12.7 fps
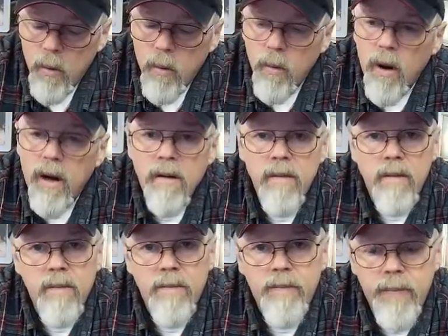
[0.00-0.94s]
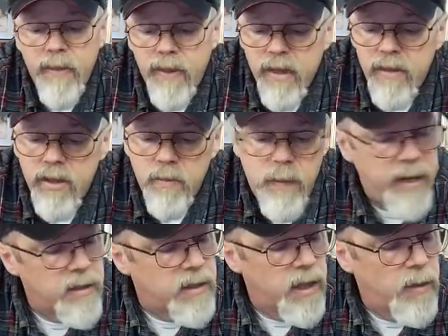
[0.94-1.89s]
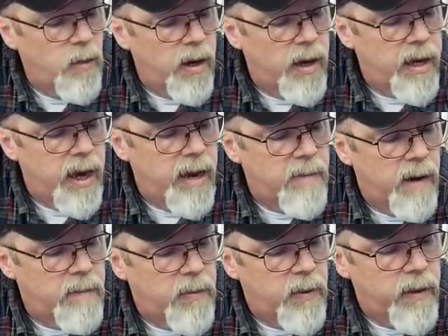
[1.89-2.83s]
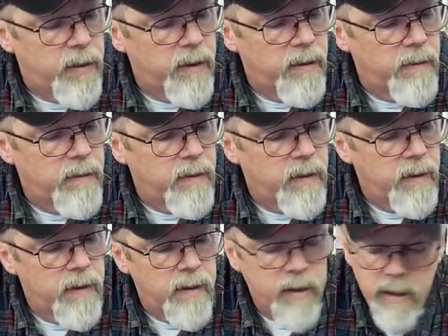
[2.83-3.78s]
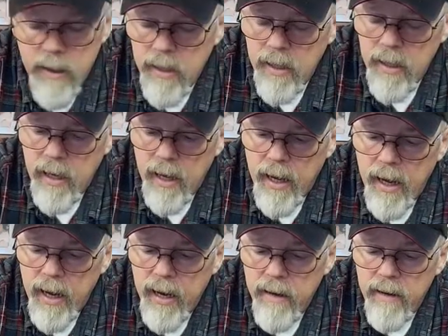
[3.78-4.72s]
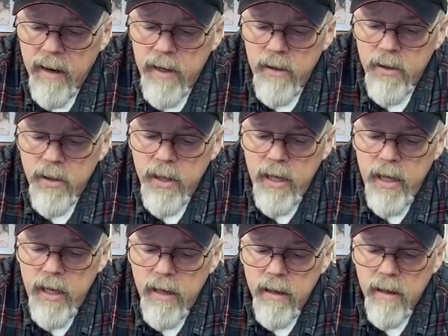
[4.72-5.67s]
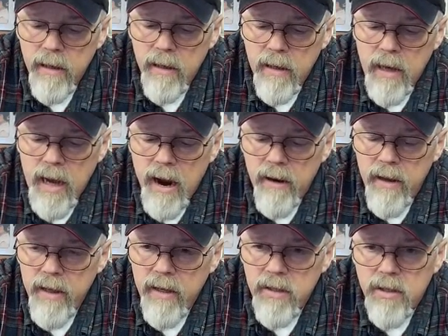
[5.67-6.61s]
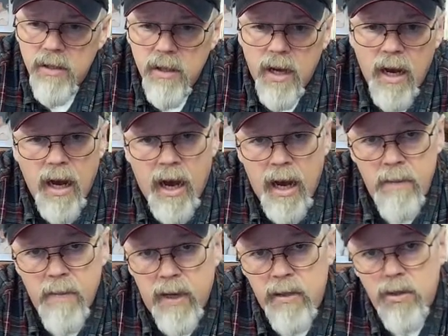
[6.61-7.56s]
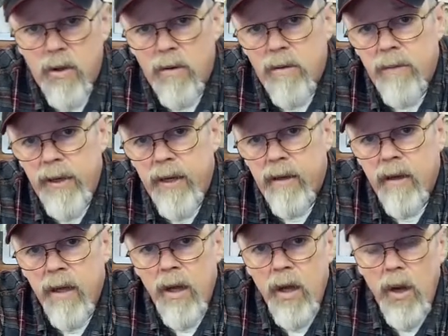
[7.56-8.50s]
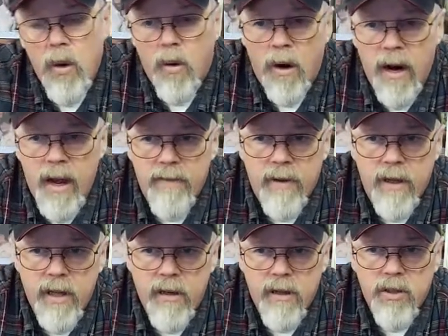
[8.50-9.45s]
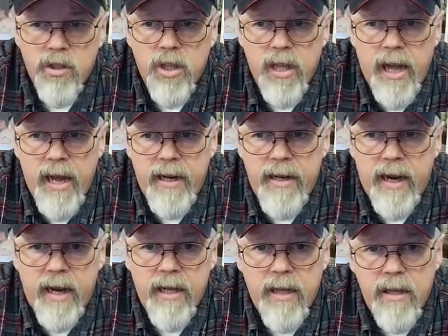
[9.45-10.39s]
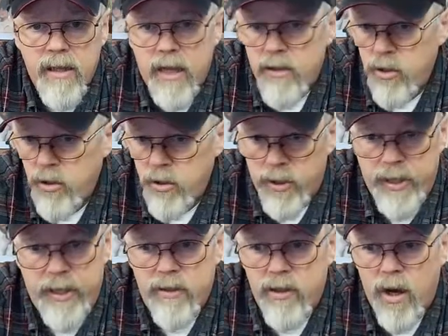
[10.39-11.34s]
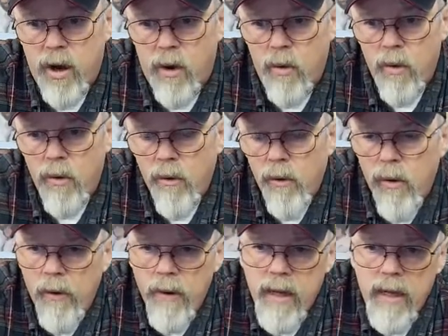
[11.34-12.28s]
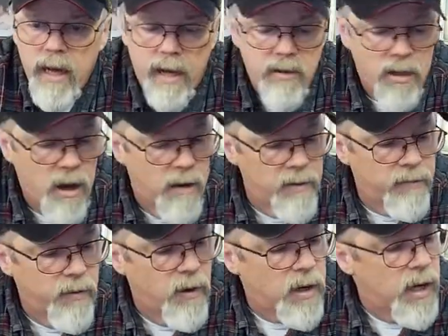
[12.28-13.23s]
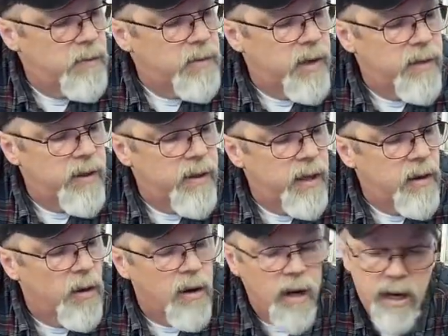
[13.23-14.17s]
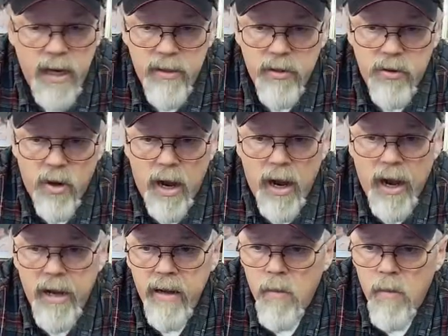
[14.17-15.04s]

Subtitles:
Well, this is basically what I came up with. And I usually carry this on my snowmobile, or I have a little sled that's usually in tow. Has a cover for it, keeps everything organized, dry.